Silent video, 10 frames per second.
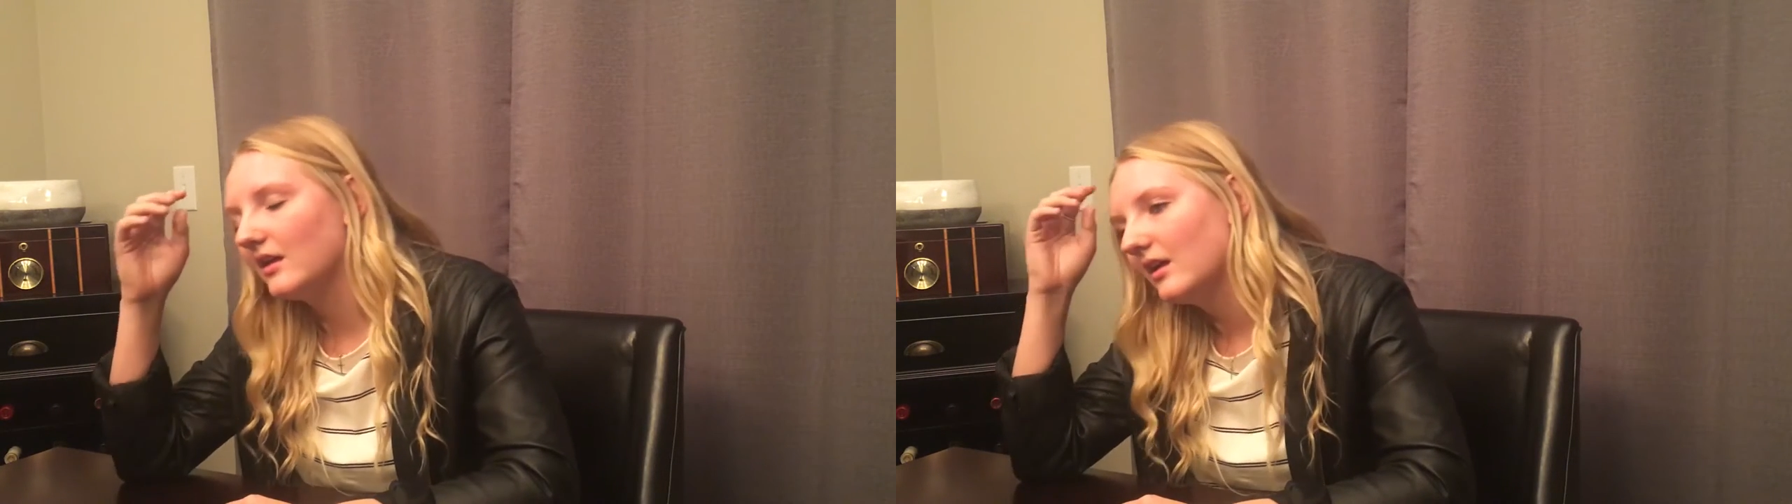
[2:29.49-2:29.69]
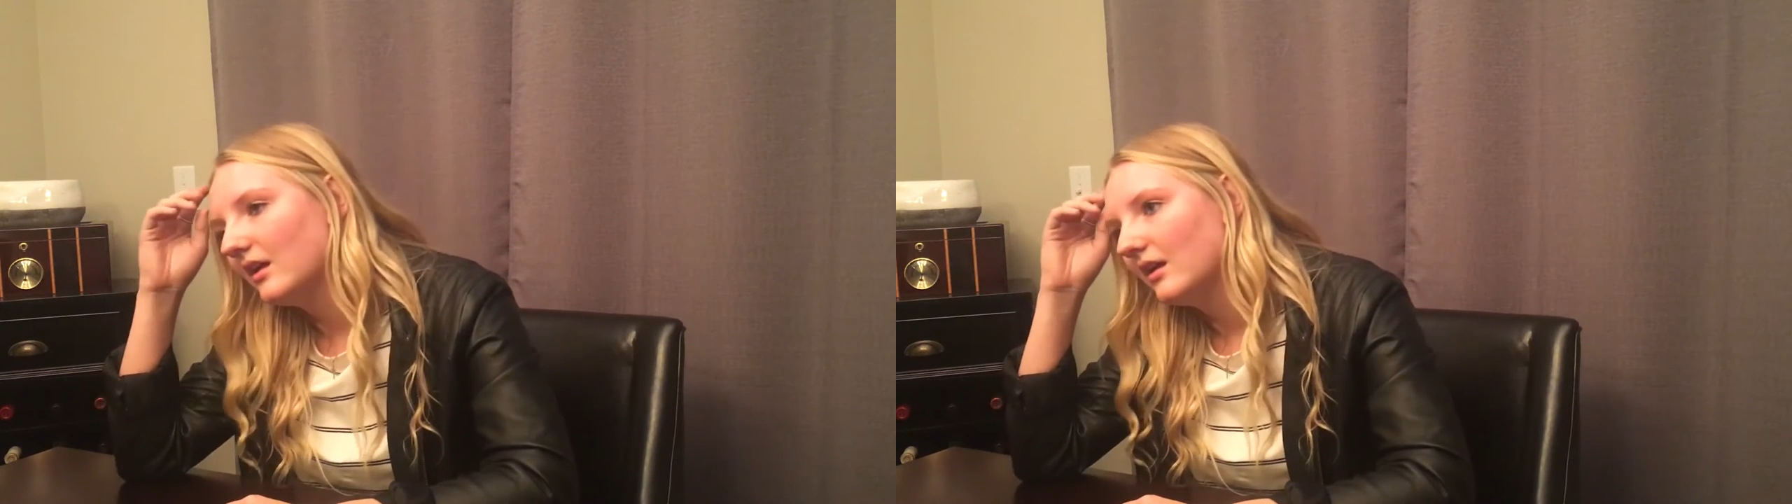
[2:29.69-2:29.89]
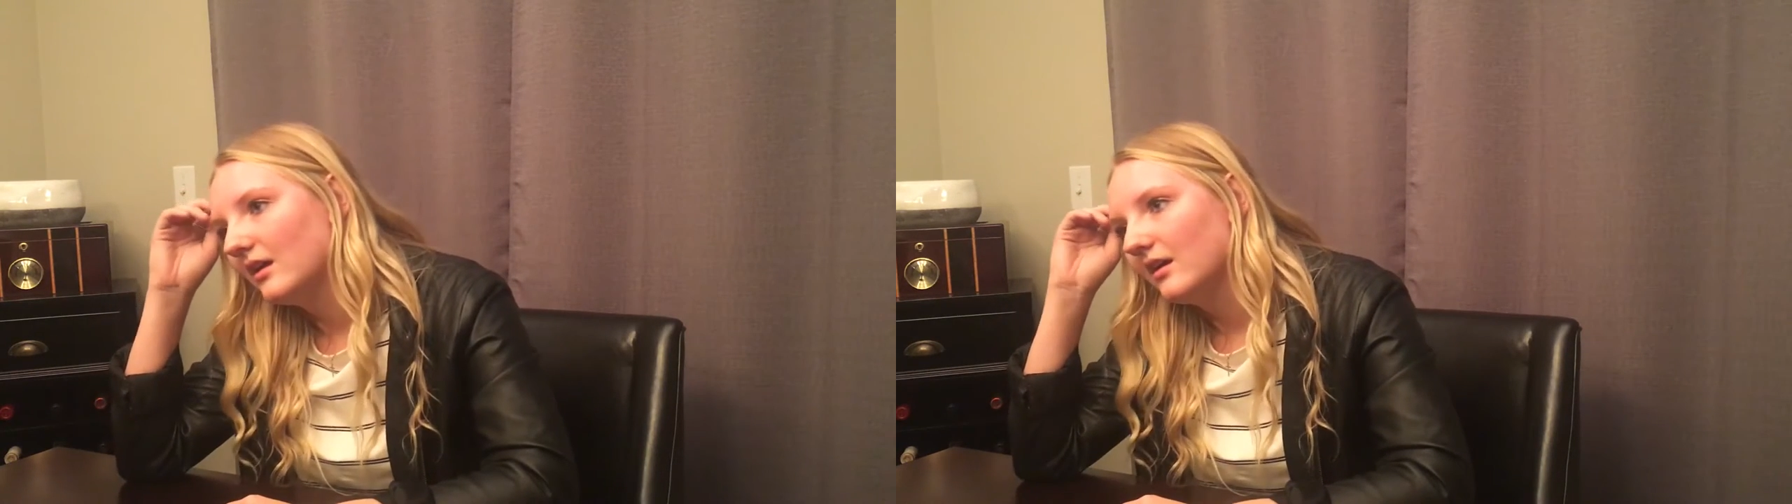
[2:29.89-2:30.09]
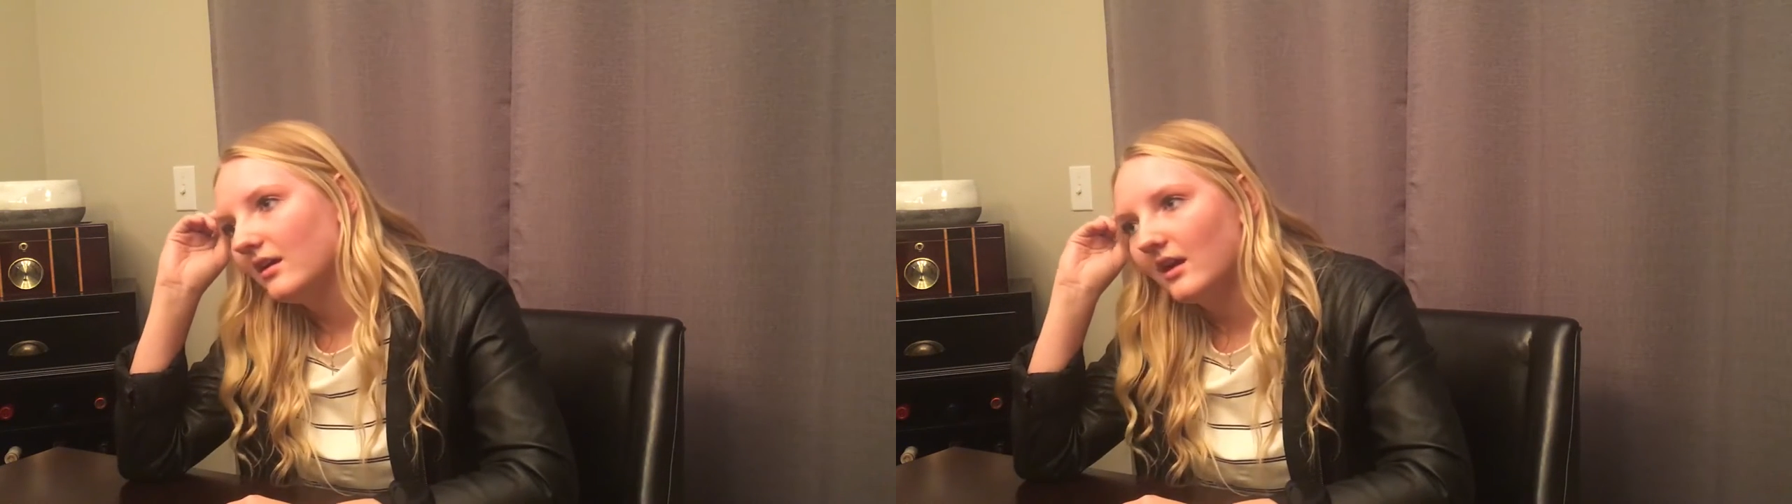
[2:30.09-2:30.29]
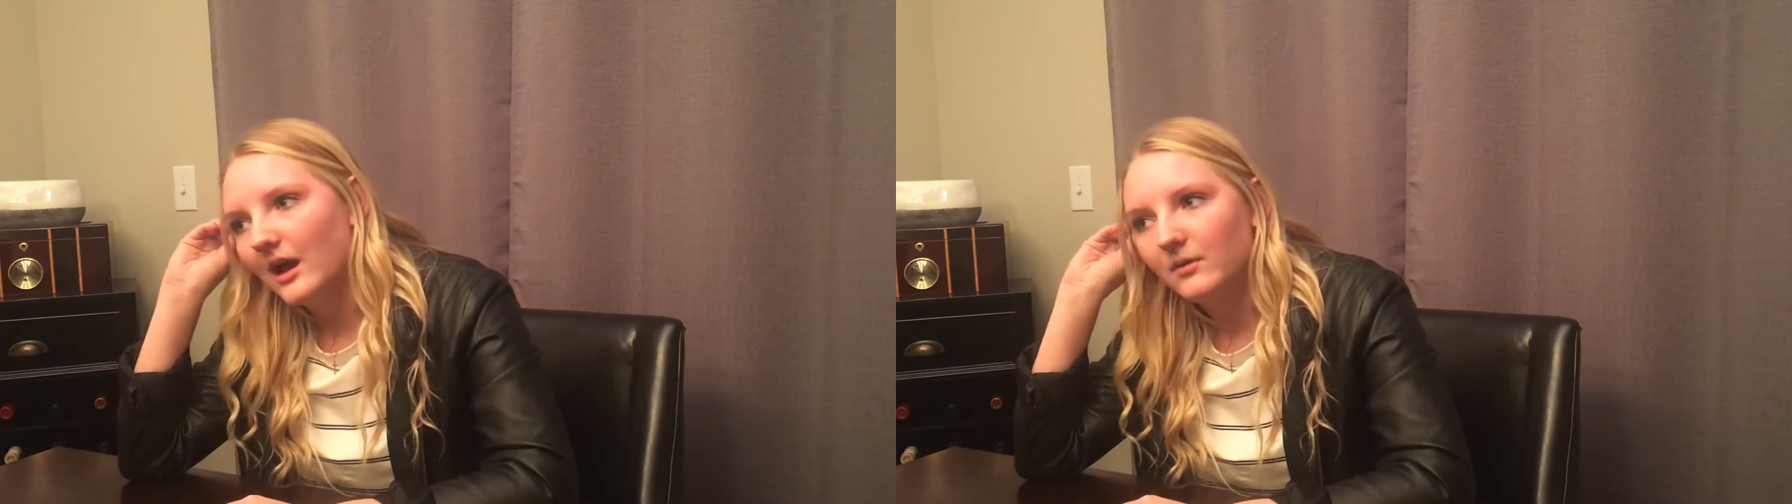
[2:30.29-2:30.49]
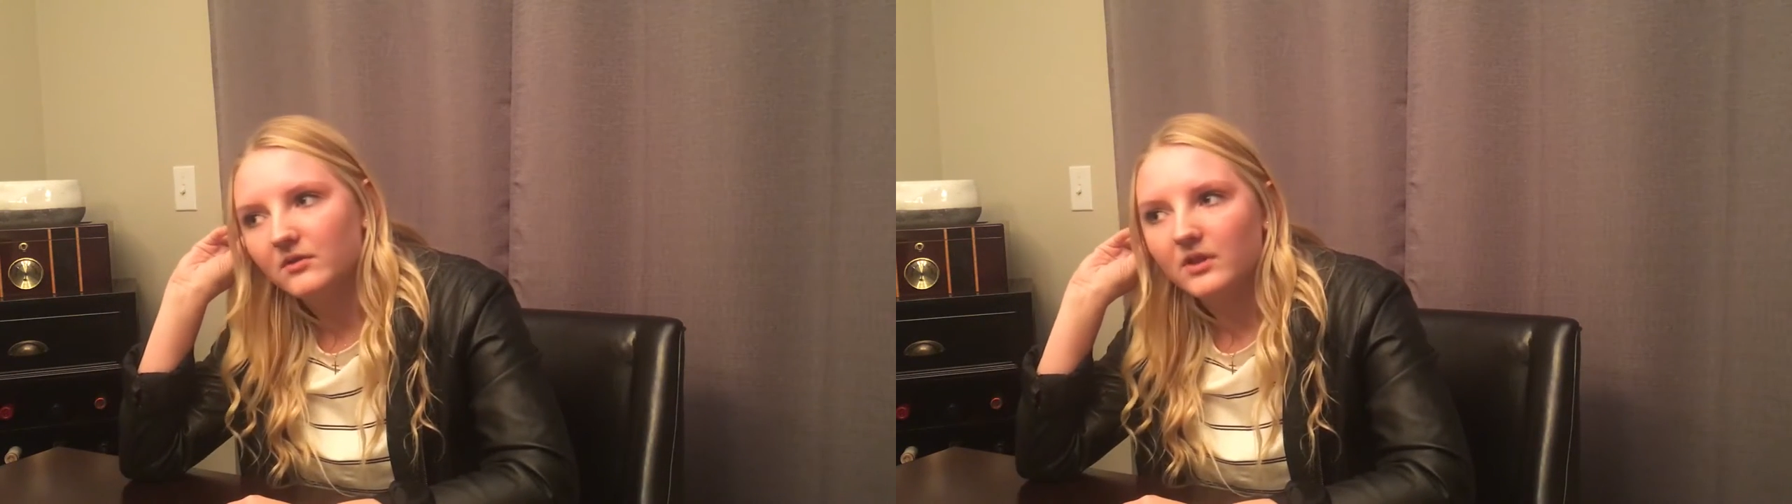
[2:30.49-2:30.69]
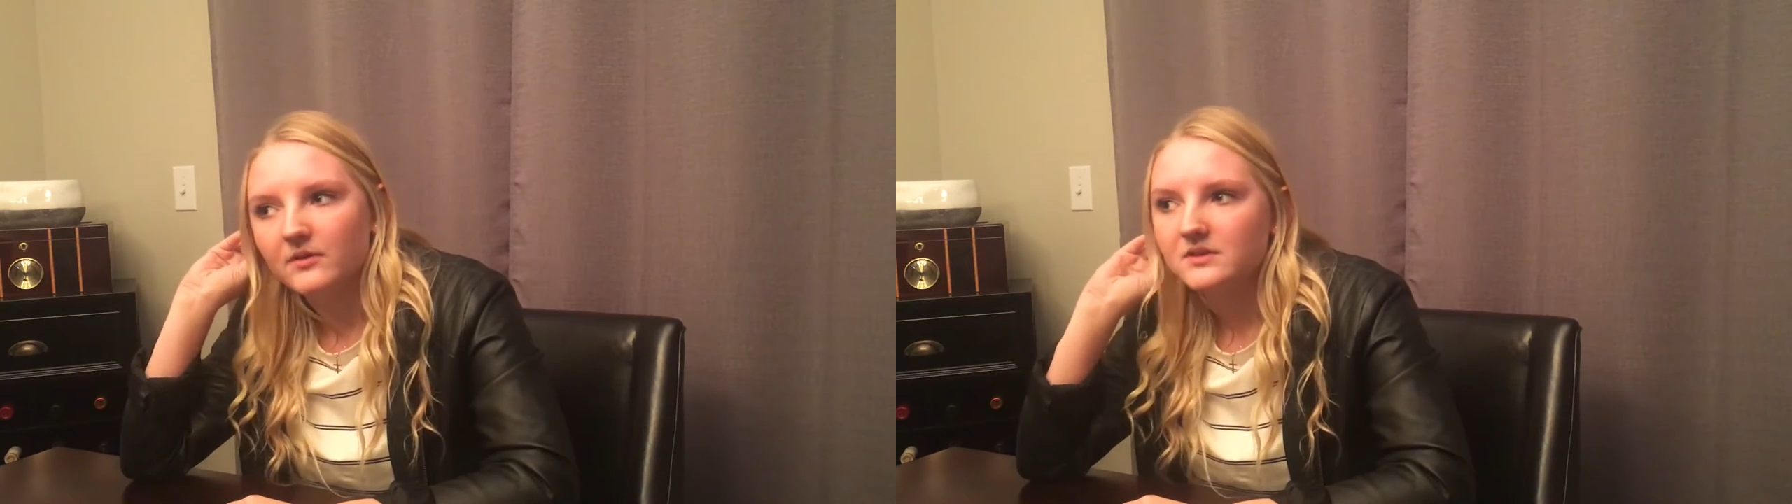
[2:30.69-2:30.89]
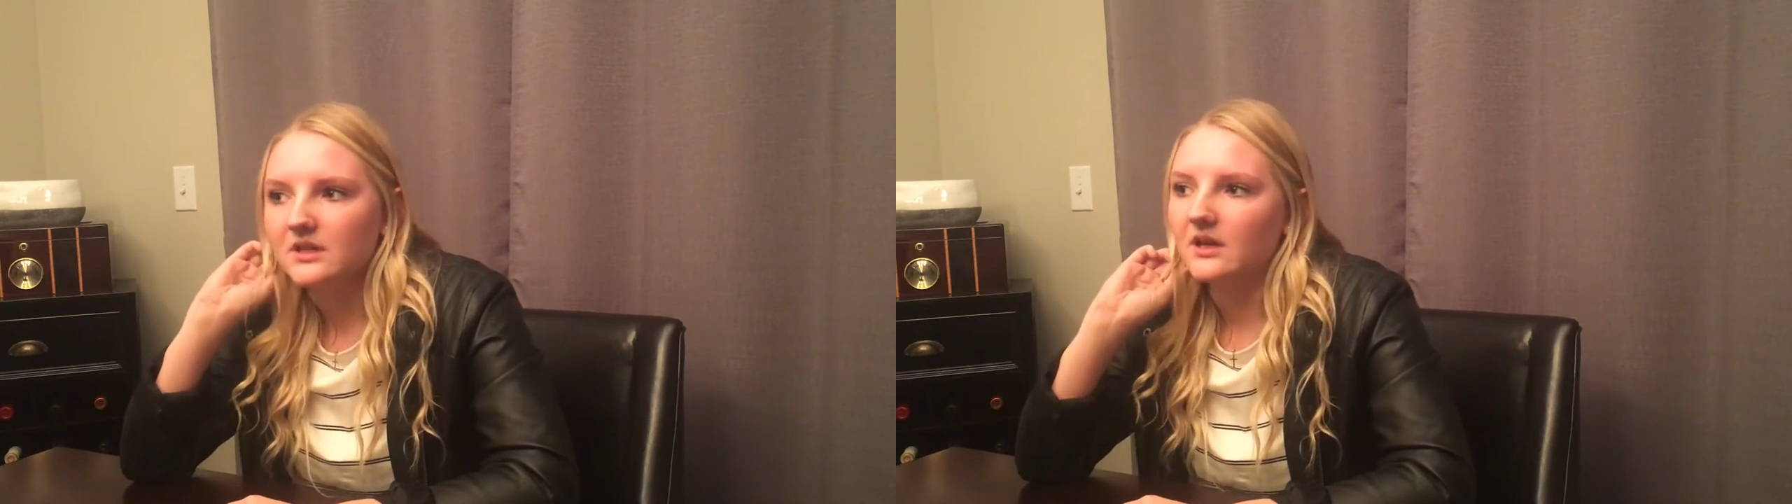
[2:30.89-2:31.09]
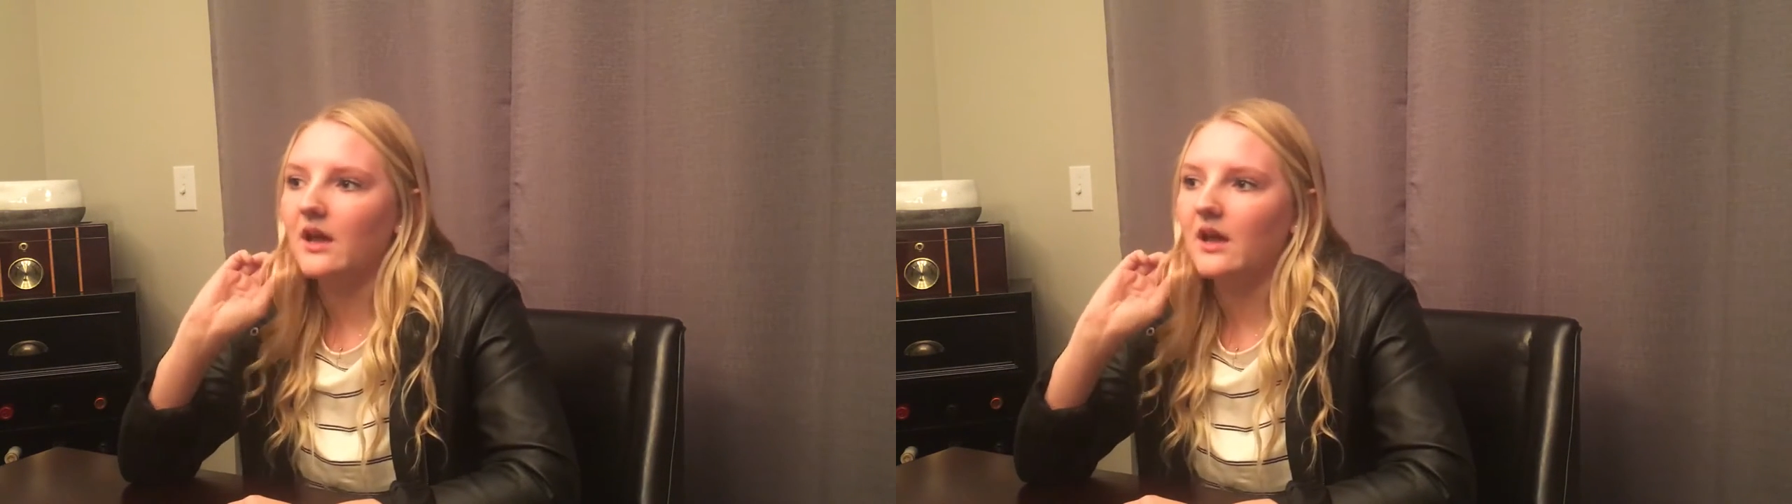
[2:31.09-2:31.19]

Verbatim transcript: that I would have loved